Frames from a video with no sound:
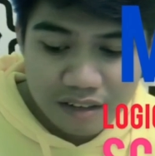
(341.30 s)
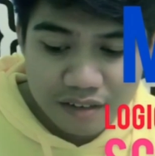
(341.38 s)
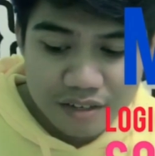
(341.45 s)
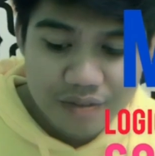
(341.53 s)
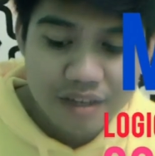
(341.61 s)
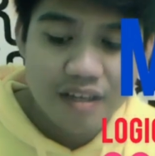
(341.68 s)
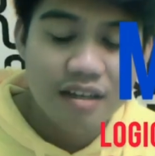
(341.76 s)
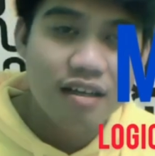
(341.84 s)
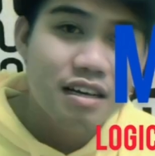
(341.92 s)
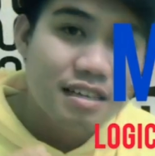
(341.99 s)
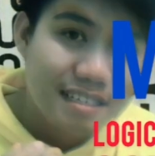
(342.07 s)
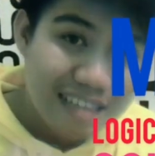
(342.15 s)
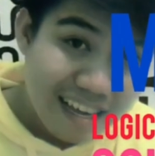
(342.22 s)
reasoning,
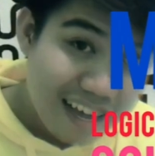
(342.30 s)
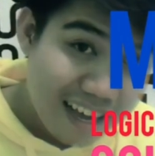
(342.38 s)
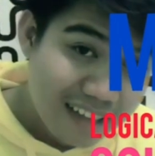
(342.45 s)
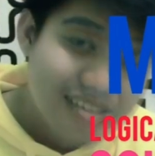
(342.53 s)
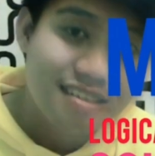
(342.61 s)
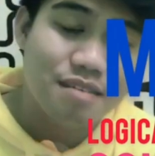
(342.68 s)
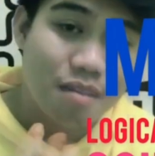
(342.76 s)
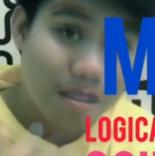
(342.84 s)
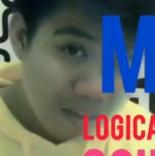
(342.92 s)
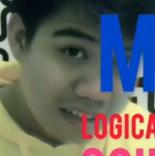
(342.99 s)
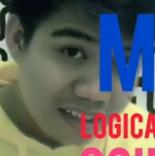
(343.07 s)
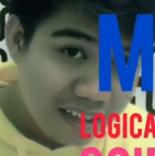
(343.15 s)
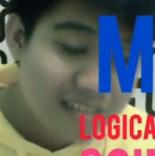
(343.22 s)
science,
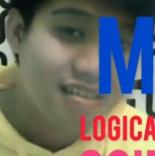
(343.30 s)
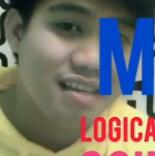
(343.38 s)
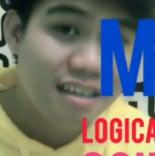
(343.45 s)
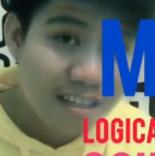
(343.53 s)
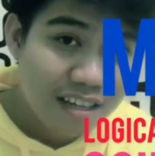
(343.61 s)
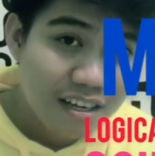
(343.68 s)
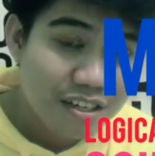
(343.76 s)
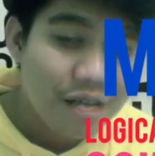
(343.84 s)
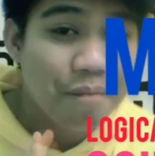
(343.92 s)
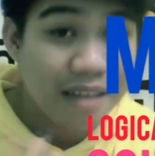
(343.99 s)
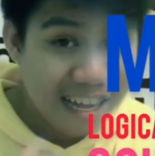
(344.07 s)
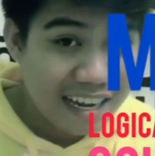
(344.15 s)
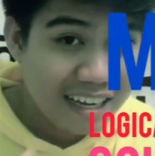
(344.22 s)
mathematics, English,
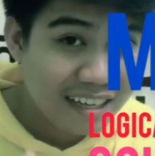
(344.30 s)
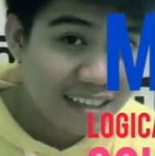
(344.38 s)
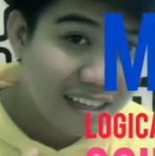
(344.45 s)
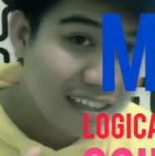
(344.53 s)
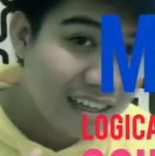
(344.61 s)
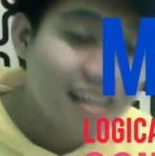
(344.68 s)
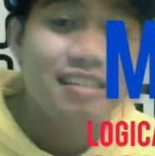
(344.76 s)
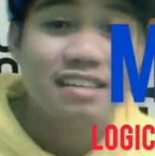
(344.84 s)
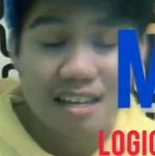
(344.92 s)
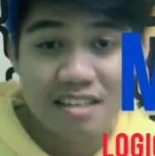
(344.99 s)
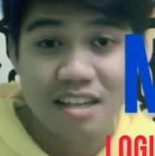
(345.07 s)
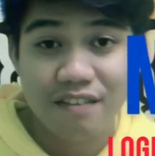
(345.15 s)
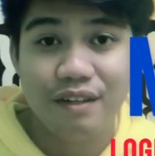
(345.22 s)
mechanical and technical, at
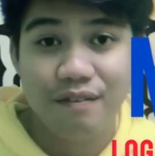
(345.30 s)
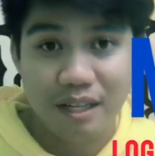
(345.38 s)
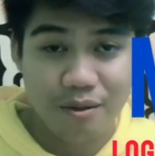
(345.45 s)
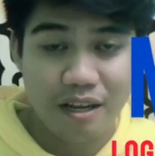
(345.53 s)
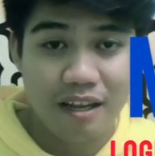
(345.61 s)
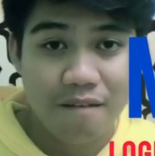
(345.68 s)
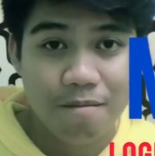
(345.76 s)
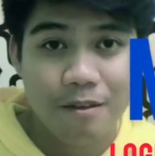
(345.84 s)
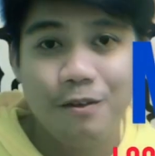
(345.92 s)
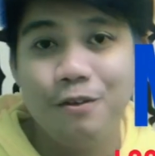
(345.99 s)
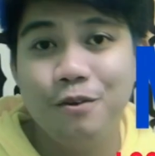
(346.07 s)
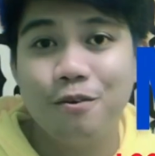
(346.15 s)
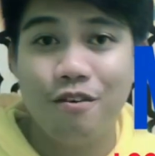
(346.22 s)
saka self-inventory. So,
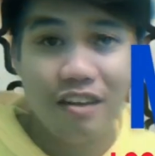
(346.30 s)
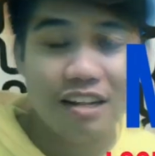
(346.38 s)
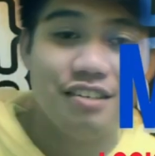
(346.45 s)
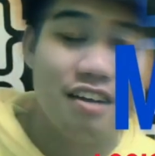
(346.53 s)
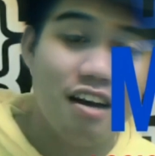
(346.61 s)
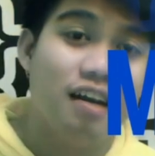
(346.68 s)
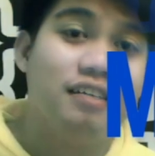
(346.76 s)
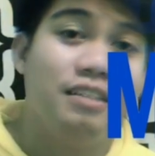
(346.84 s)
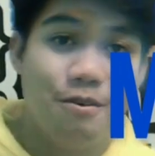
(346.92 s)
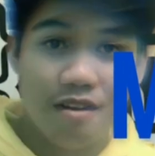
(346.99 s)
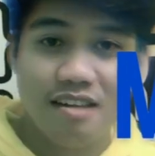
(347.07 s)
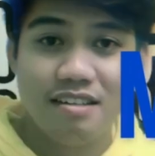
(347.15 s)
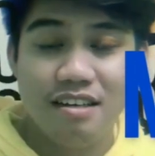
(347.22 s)
yun yung coverage ng
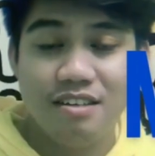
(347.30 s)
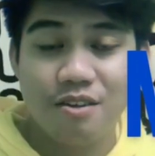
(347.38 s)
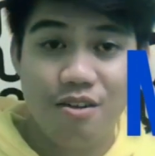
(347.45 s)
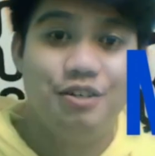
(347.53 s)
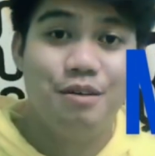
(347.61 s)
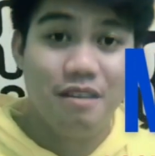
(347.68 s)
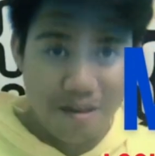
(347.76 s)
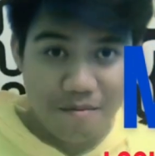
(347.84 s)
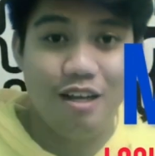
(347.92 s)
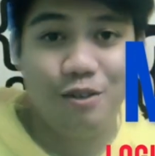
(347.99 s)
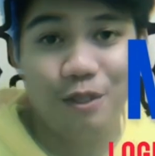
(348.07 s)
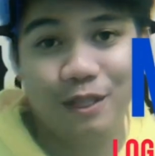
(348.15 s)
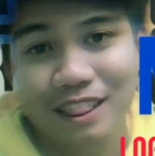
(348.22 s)
DOST scholarship
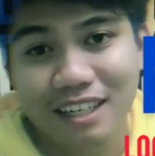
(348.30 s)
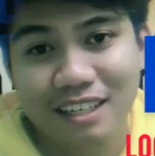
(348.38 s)
examination.